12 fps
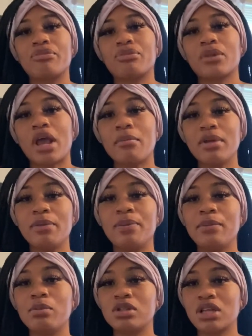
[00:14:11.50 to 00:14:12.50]
I mean,
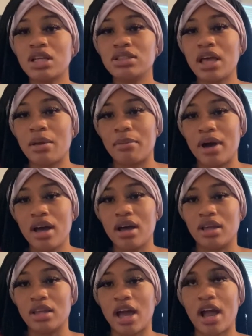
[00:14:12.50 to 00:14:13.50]
people change their
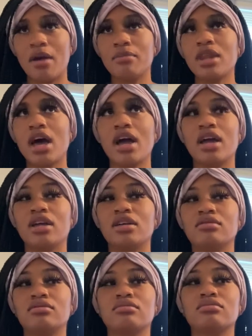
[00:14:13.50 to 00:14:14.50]
mind. Like, I'm not
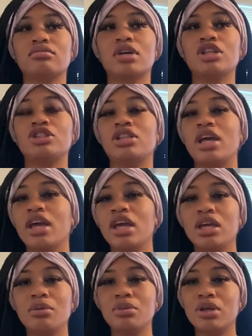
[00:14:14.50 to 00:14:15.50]

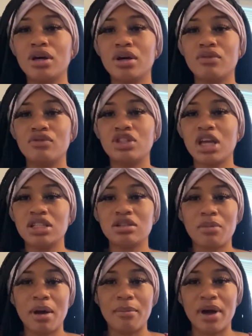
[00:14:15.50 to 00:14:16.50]
ashamed of changing
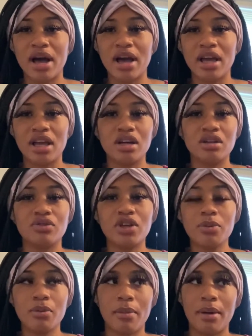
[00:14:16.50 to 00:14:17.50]
my mind of
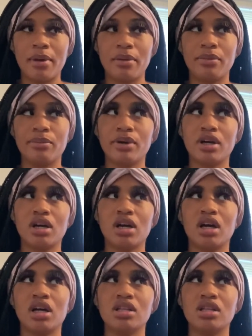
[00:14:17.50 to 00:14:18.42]
keeping my baby because